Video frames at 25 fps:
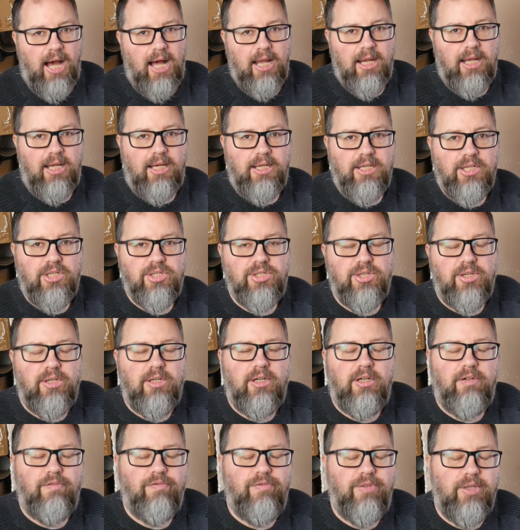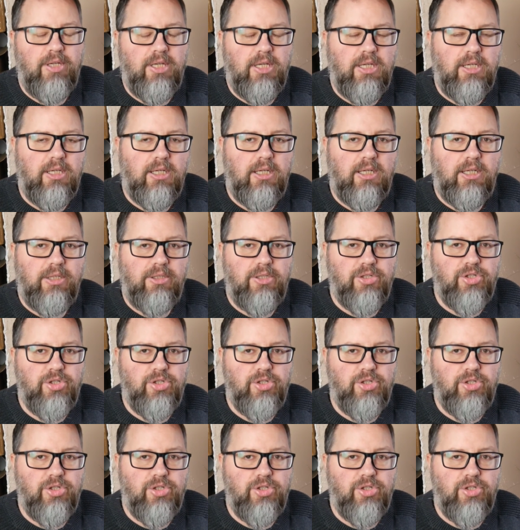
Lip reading: allies of the